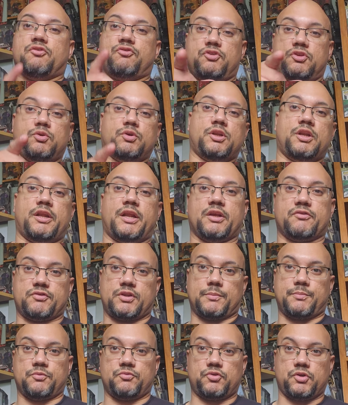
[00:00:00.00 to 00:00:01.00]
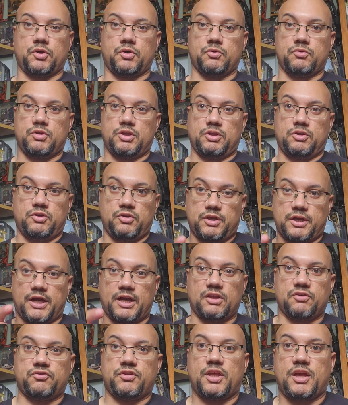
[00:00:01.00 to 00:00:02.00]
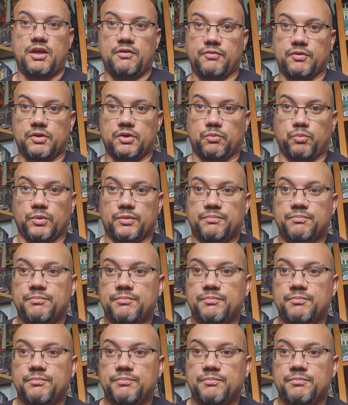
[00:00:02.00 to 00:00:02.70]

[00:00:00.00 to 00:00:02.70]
see you in the next episode, and you guys have a good one.